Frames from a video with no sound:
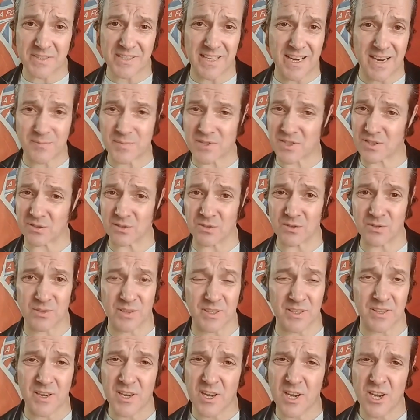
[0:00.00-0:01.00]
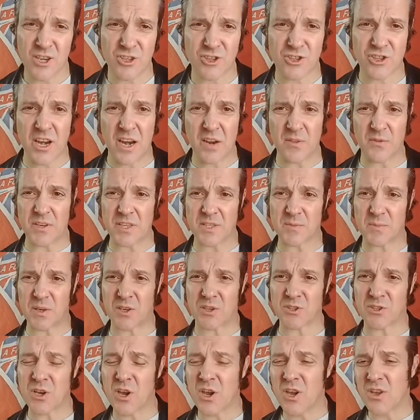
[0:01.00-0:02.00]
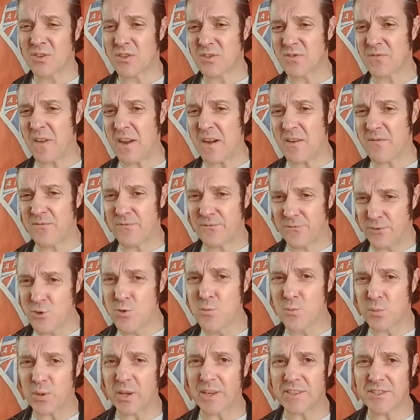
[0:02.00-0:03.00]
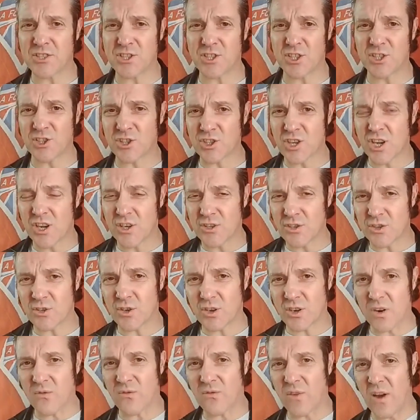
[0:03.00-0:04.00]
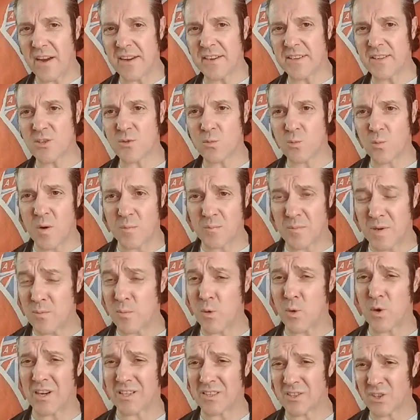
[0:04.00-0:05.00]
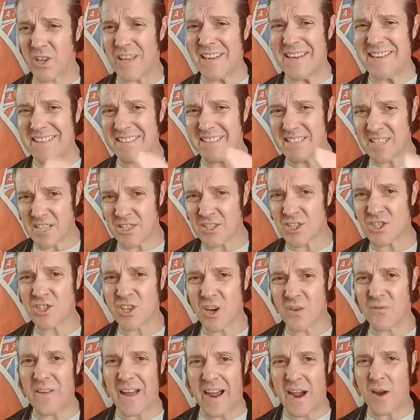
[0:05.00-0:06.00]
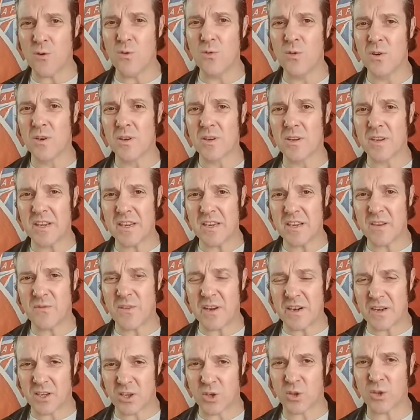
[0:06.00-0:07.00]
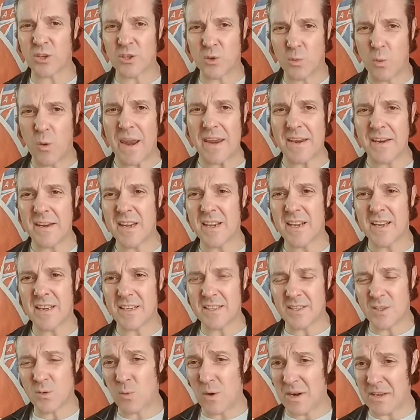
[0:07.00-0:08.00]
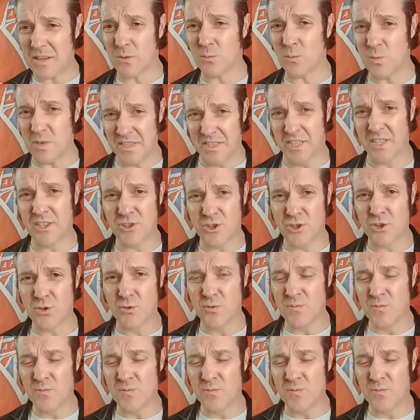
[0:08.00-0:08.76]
Absolutely share this, because there's very few places you're going to find where people can lay this stuff out in a very clear way, in the way that we can do.